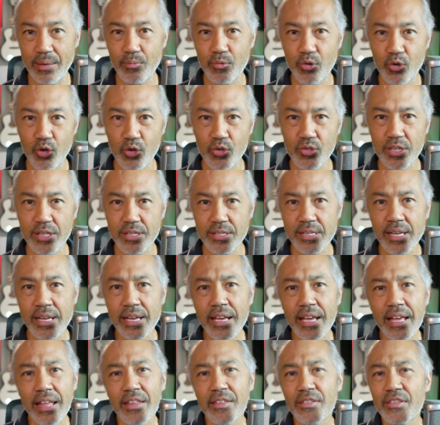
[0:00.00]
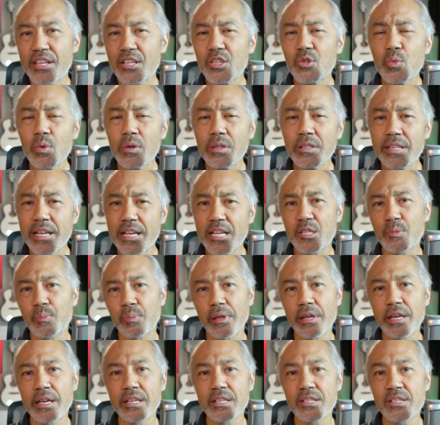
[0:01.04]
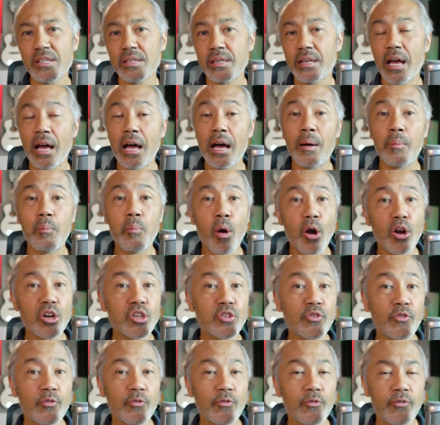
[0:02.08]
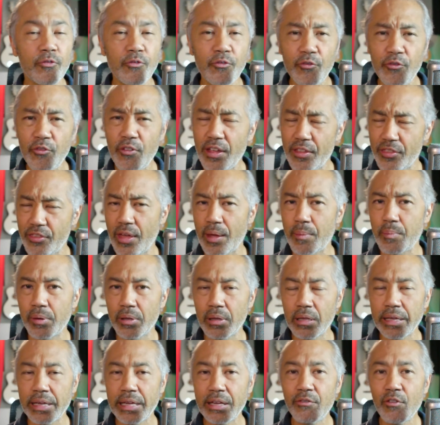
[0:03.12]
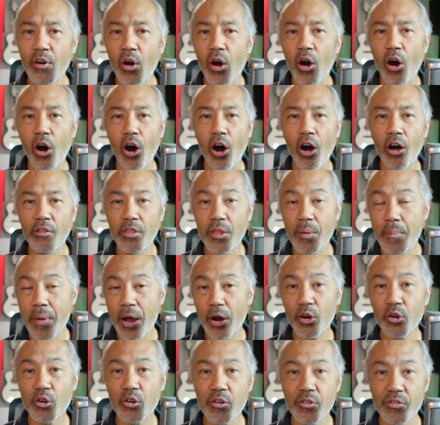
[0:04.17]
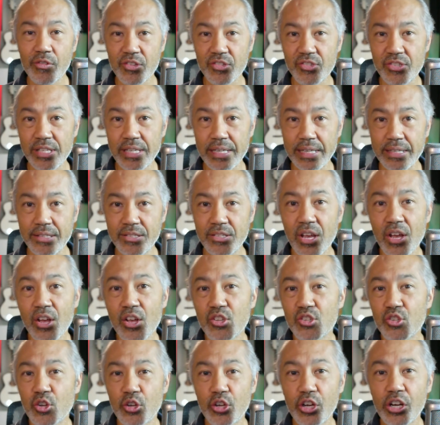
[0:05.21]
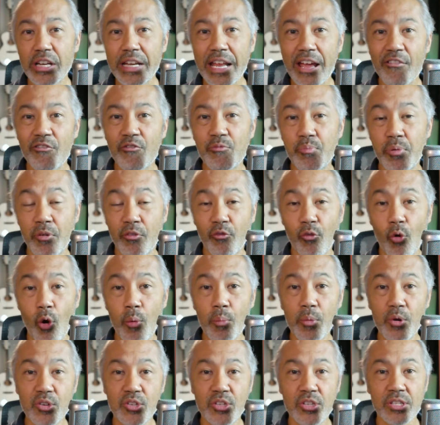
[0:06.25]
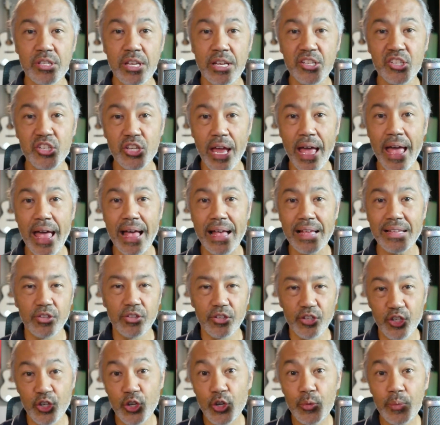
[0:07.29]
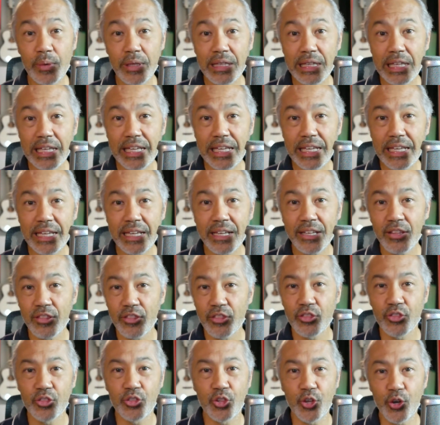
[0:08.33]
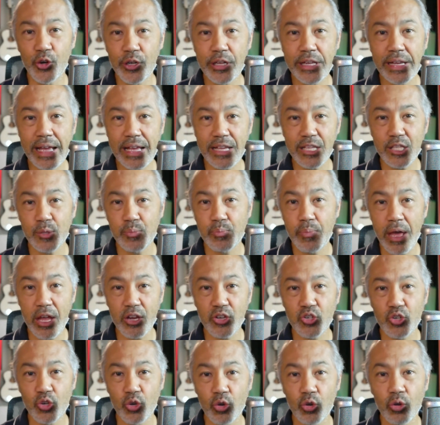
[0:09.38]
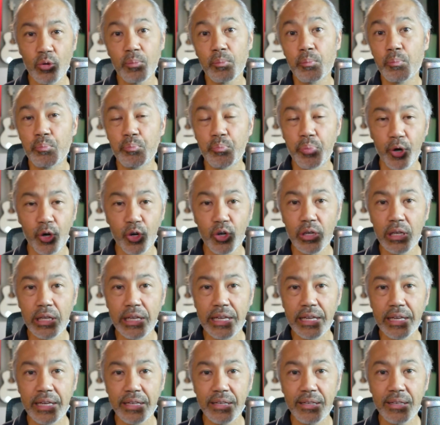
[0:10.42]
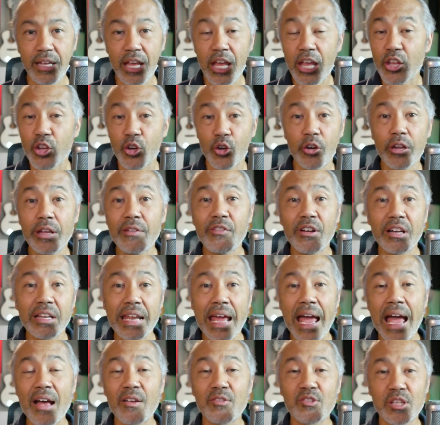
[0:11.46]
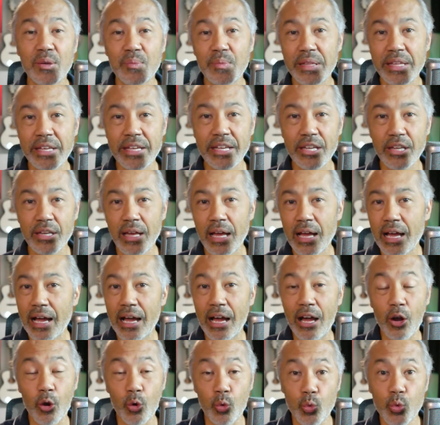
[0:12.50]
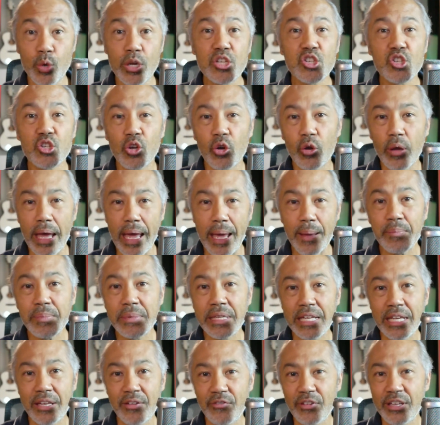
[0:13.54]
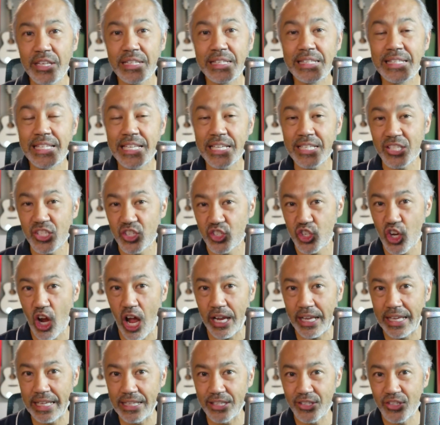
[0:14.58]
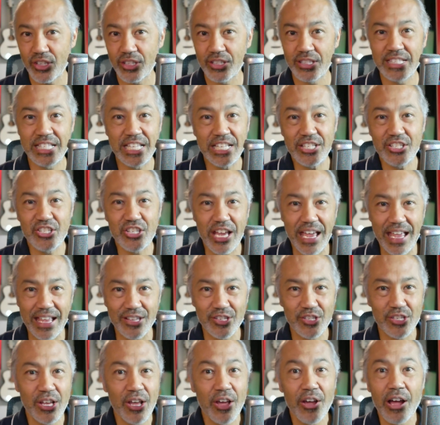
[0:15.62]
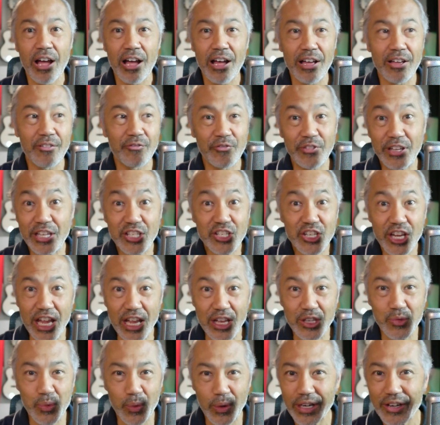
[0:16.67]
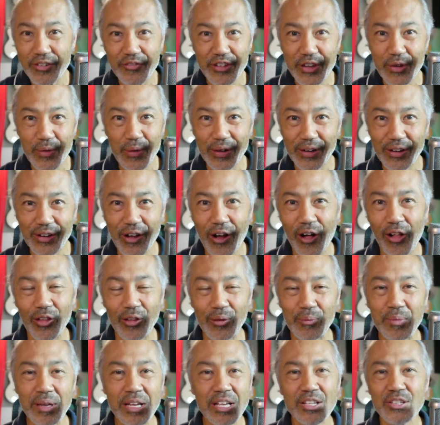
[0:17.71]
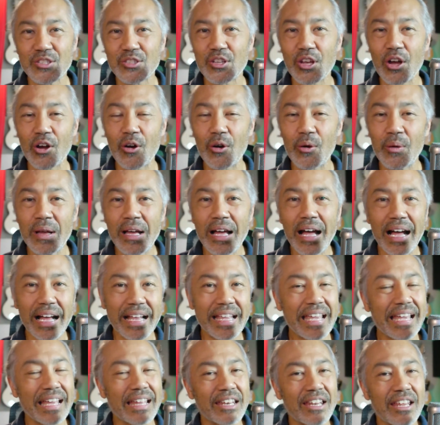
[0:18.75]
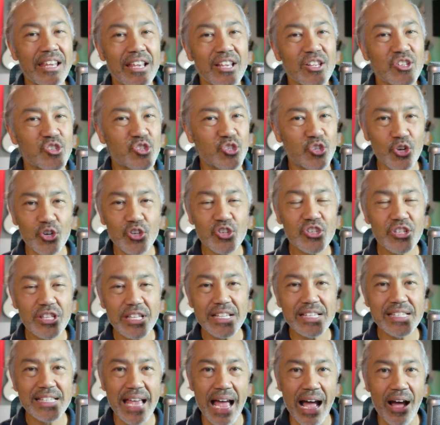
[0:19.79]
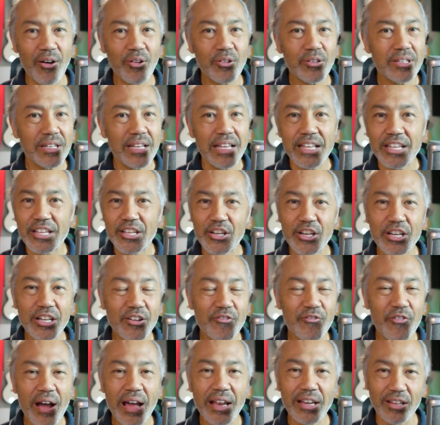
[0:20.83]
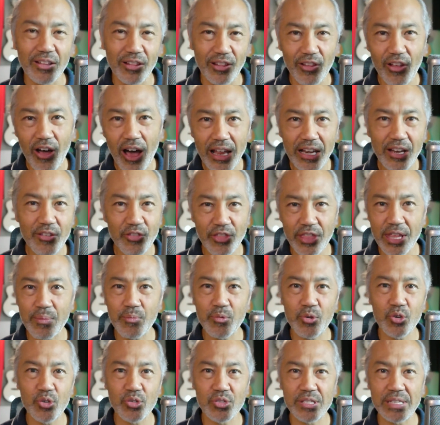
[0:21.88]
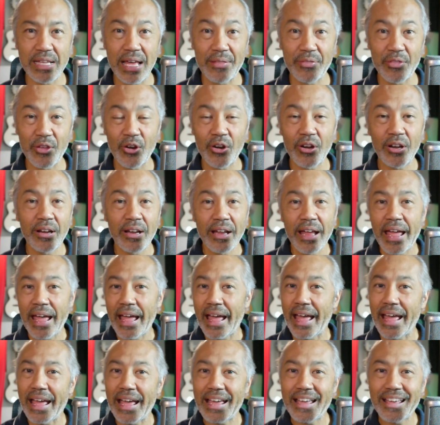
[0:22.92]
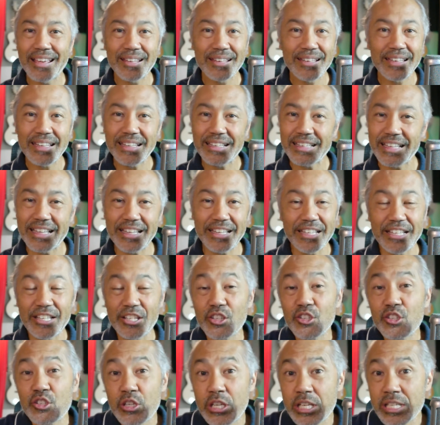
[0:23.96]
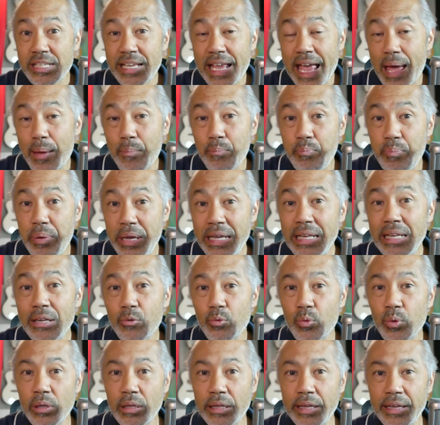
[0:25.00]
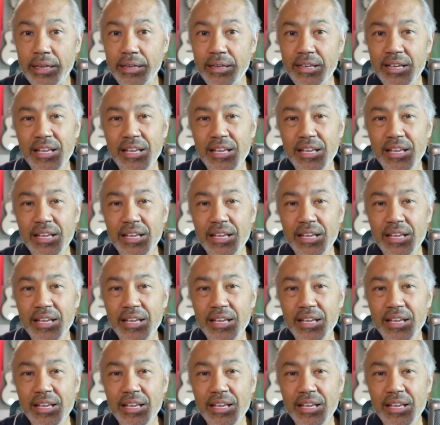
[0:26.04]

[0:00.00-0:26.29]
cruises. This one takes place March 5th, I believe, on the Mariner of the Seas. So you're going to have performers such as Human League, 38 Special, Berlin. You're even going to have some of the original MTV disc jockeys, DJs, VJs, whatever you want to call them. So again, search these out. You're going to find a lot of theme cruises out there, and it just can't beat it, really.